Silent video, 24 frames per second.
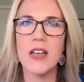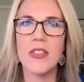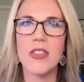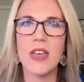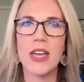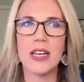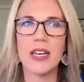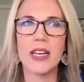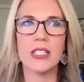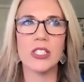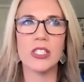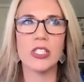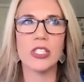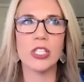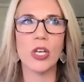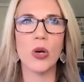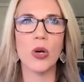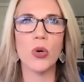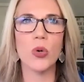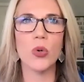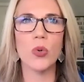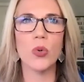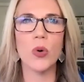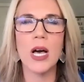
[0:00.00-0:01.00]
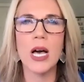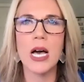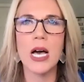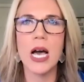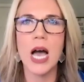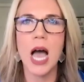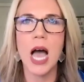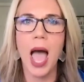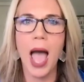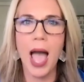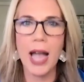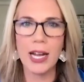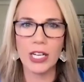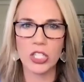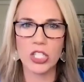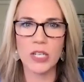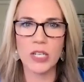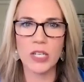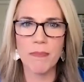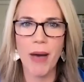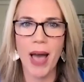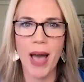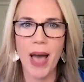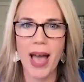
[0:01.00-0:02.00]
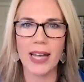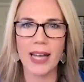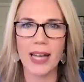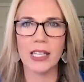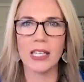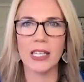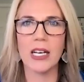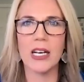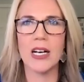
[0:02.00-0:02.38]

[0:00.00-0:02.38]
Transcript: that is so action packed,